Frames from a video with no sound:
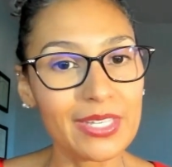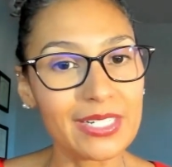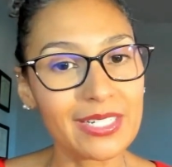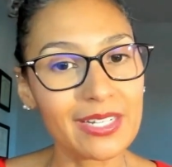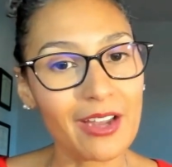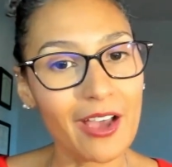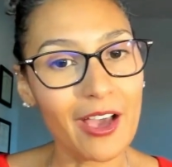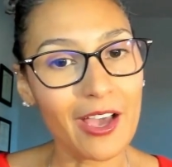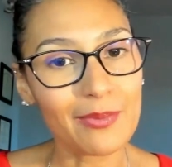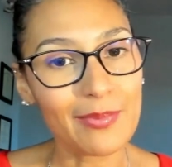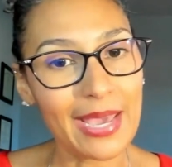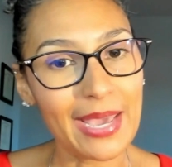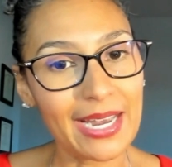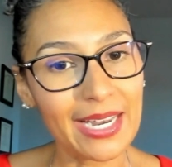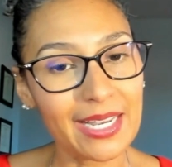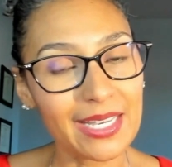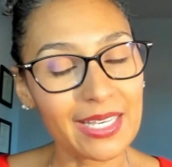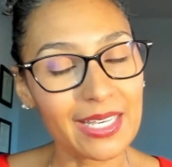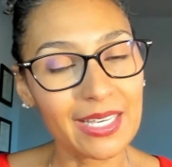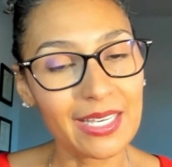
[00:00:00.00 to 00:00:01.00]
It's an
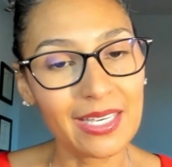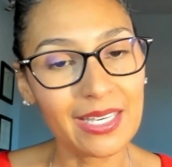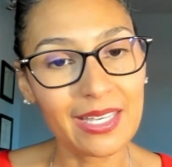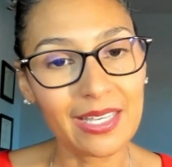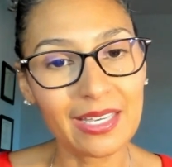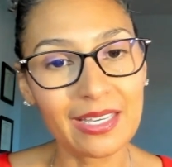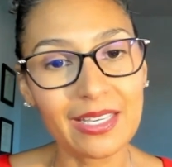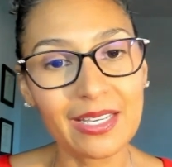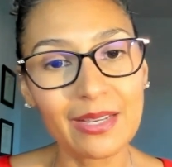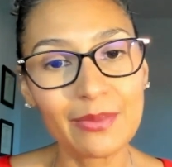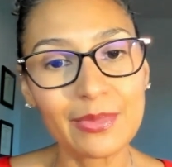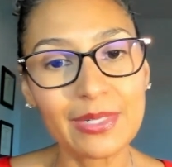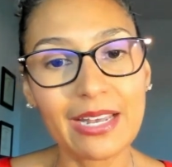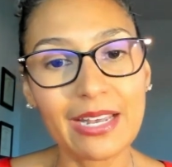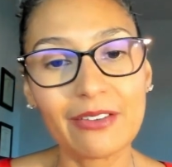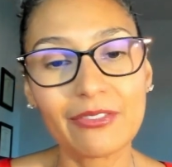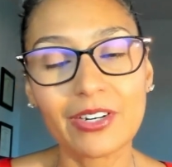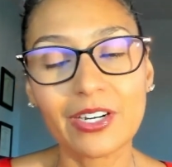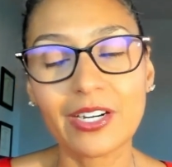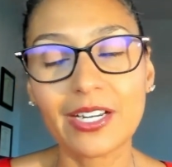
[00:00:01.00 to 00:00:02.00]
automatic, comes
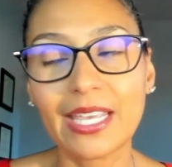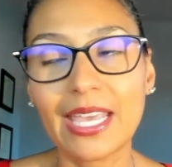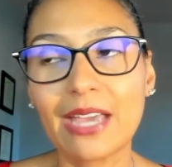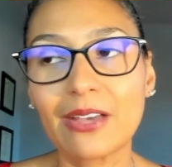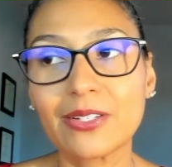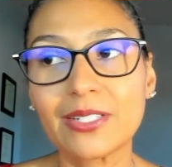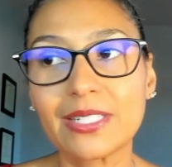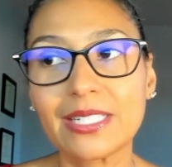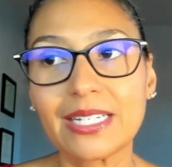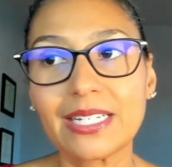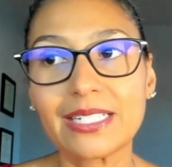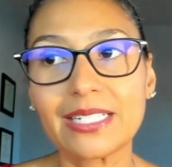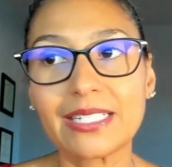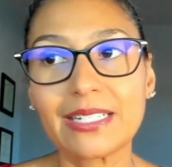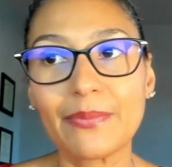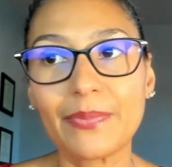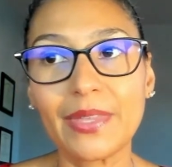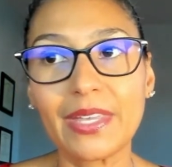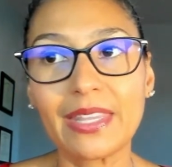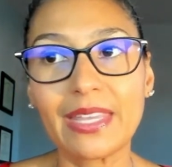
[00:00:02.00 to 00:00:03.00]
out of our accounts, and it's
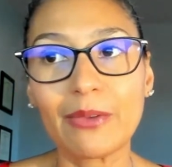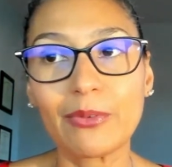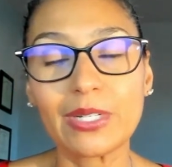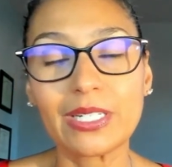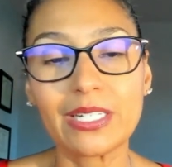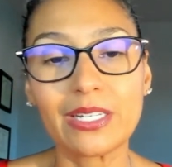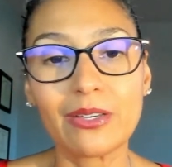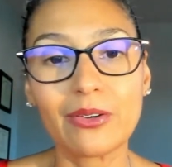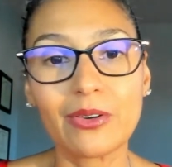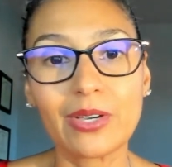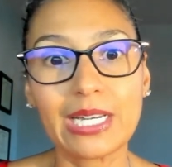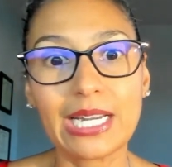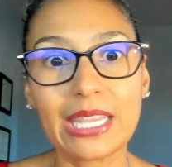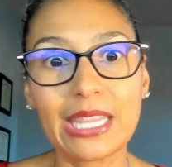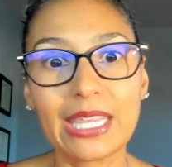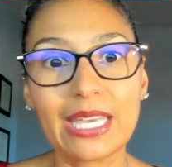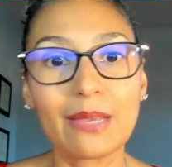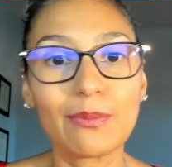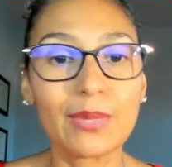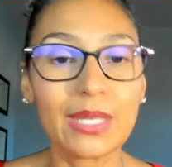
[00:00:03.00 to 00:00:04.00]
something that we do. And I
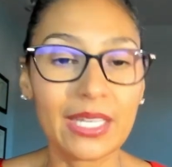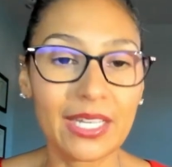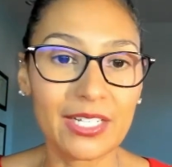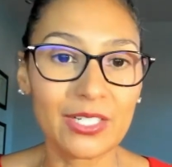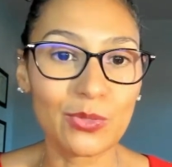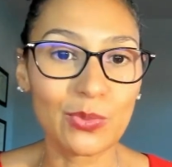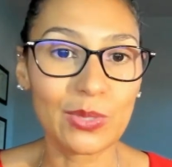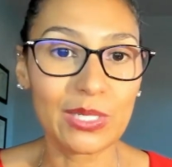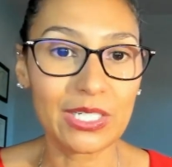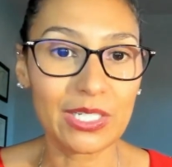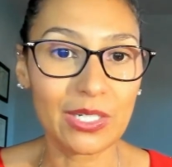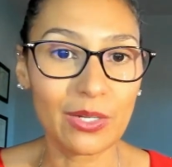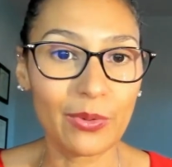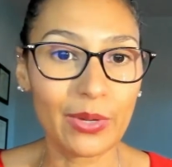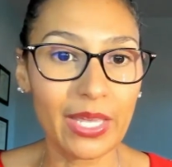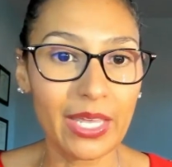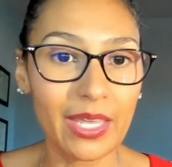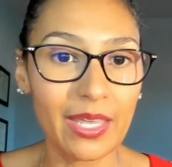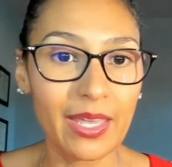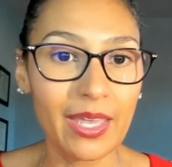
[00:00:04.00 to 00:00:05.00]
think because we do
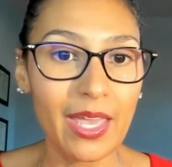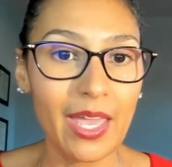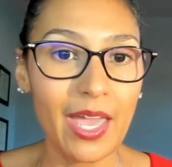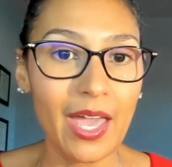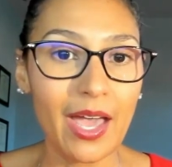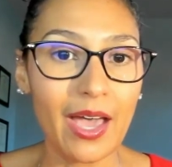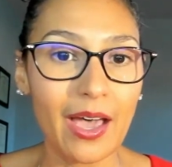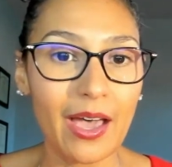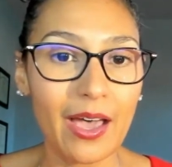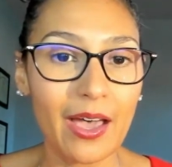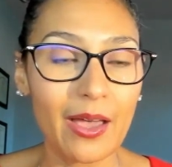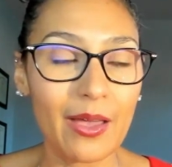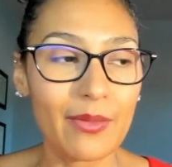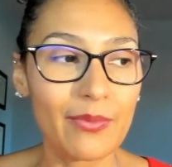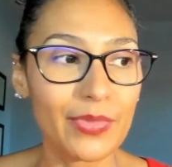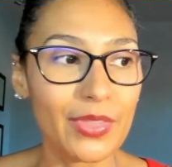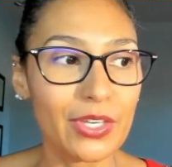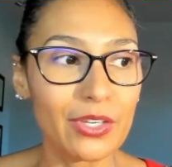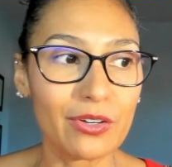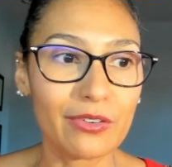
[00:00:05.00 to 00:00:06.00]
it,
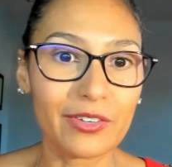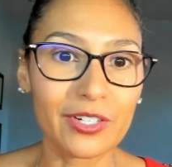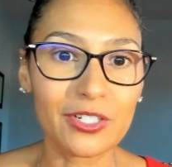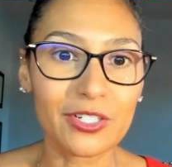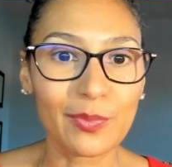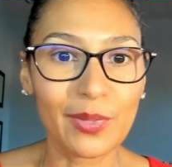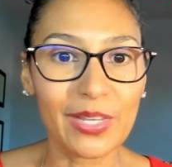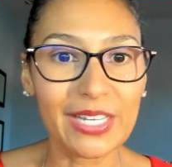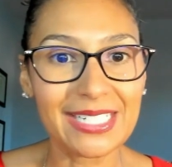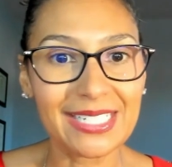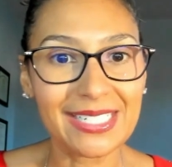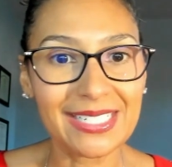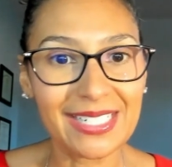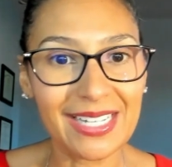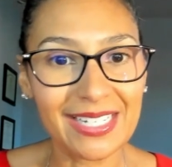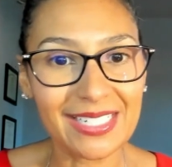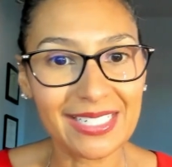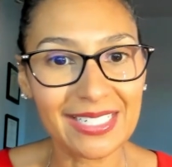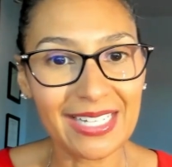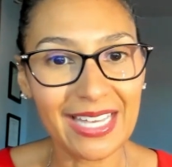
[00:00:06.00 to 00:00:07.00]
the universe blesses
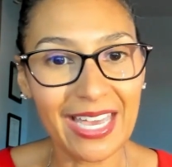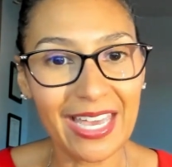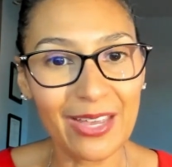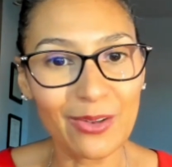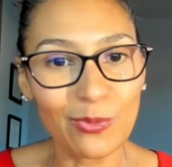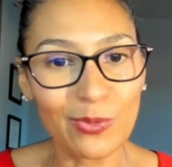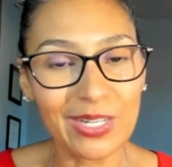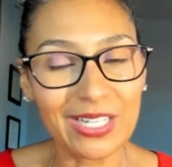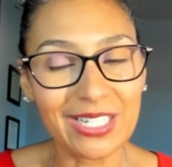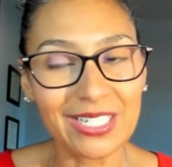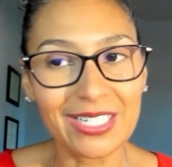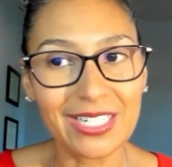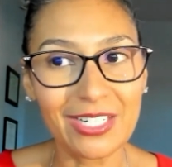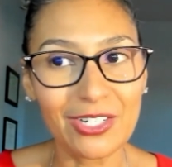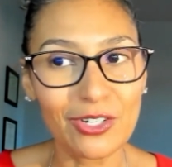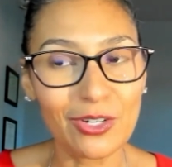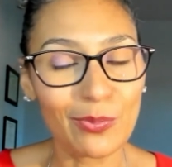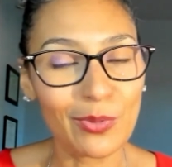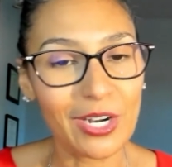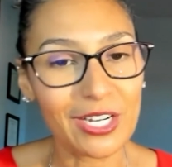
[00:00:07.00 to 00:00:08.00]
us and we
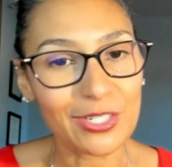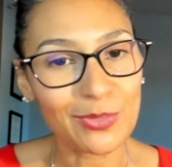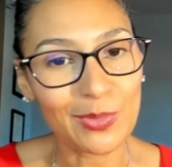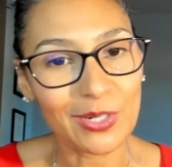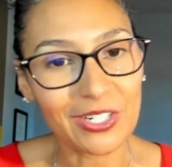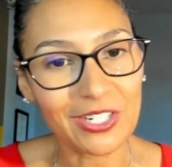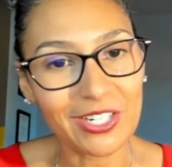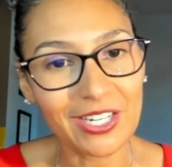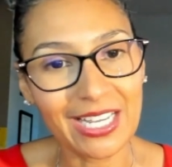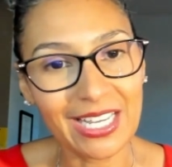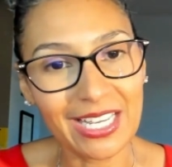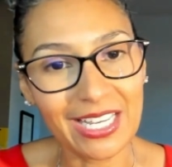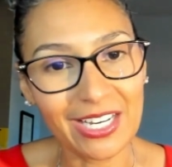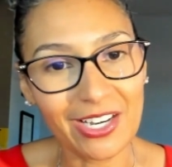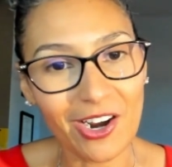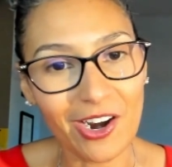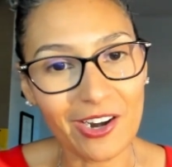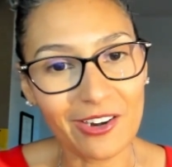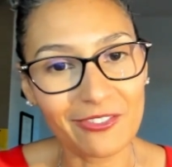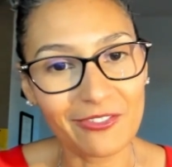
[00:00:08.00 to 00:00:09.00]
continue to prosper
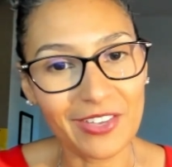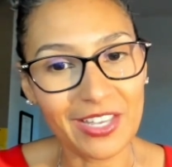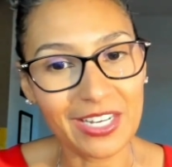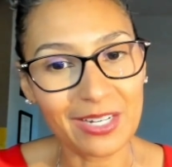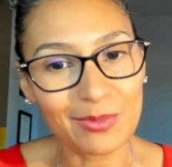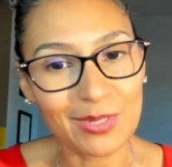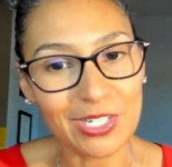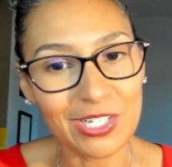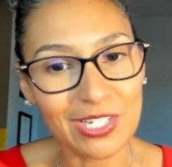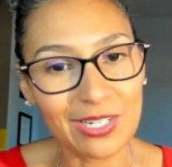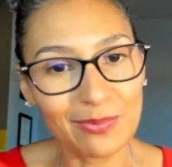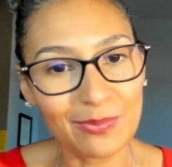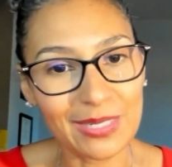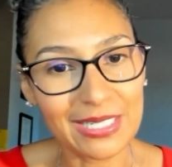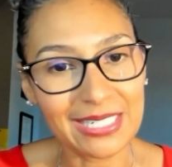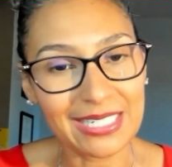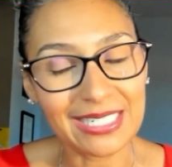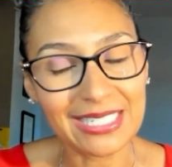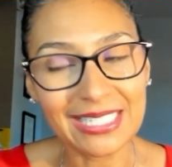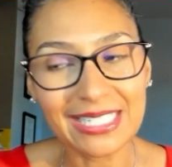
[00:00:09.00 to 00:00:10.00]
in our vending machine
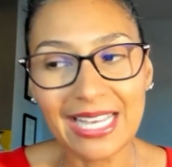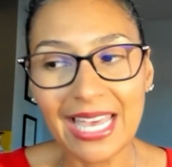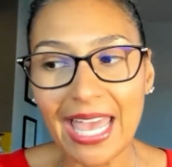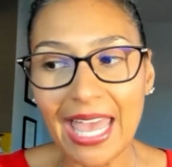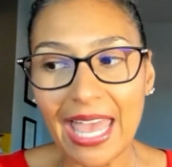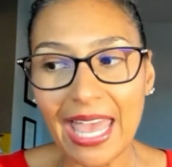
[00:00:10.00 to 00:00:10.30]
business.